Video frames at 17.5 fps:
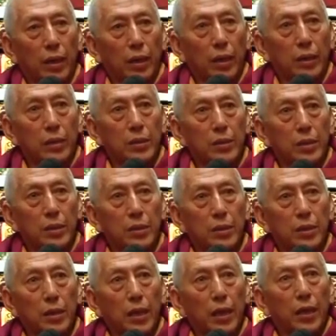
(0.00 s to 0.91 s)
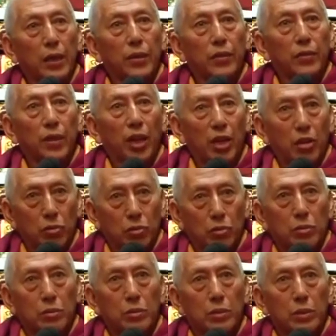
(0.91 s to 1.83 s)
He says,
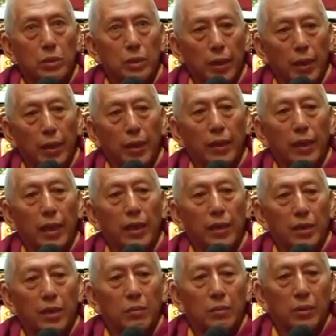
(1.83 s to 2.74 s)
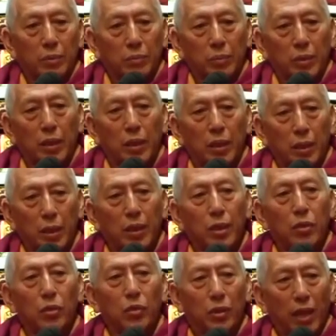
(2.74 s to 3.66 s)
nations can never be
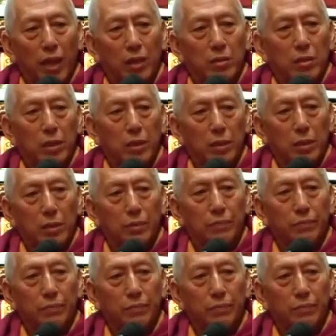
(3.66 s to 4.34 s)
united.